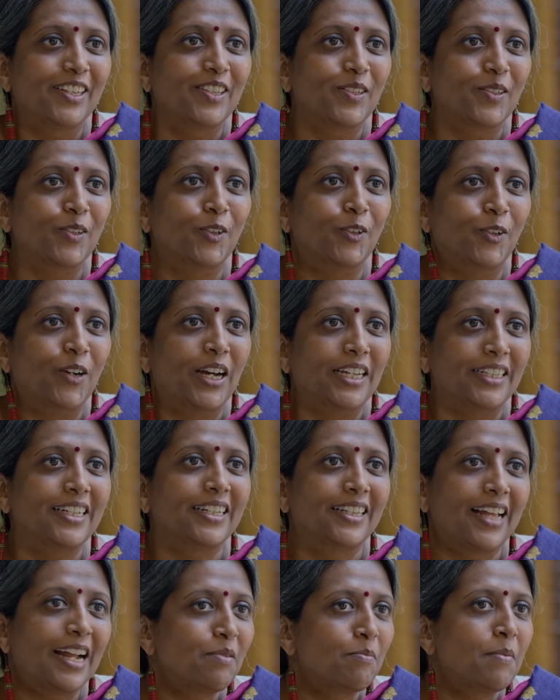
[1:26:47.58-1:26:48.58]
So I
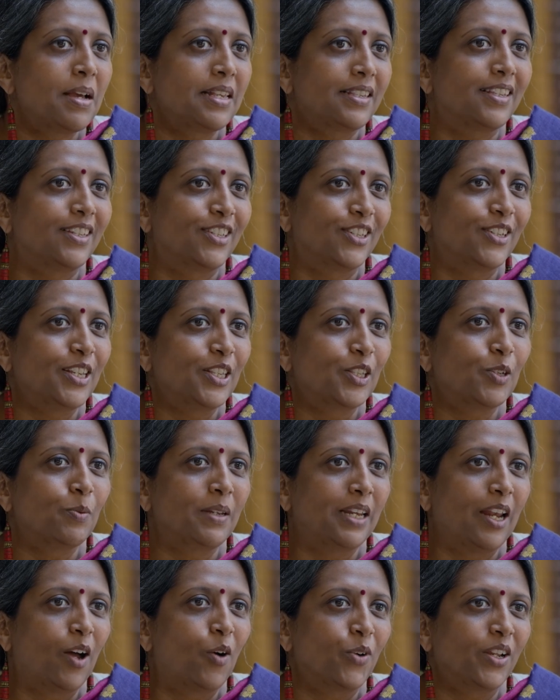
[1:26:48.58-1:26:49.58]
think that message needs to
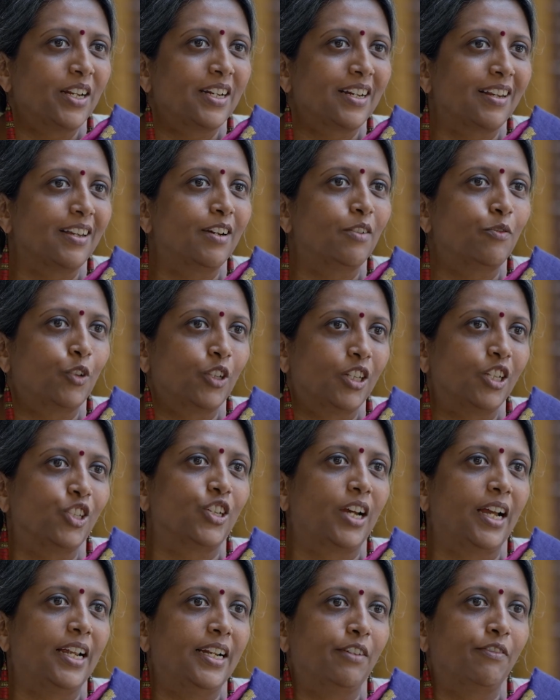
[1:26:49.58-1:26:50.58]
be loud and clear for the
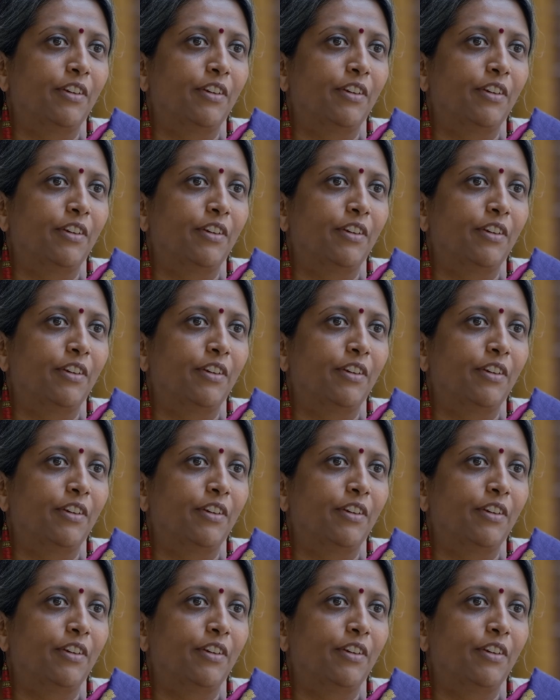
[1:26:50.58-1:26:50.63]
child.